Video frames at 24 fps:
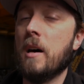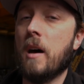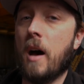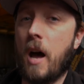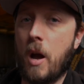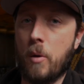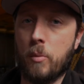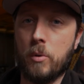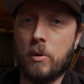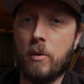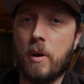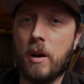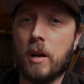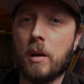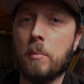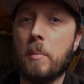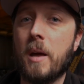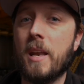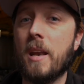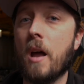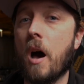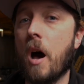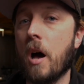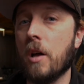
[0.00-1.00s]
I would
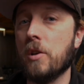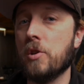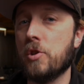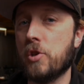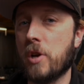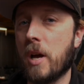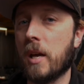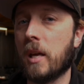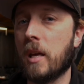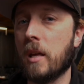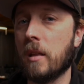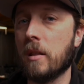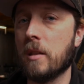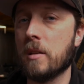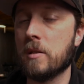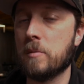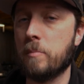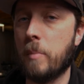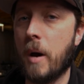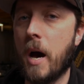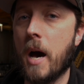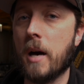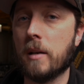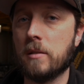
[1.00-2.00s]
recommend unchecking this
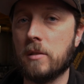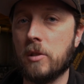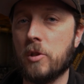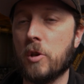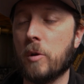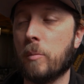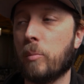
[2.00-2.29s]
box in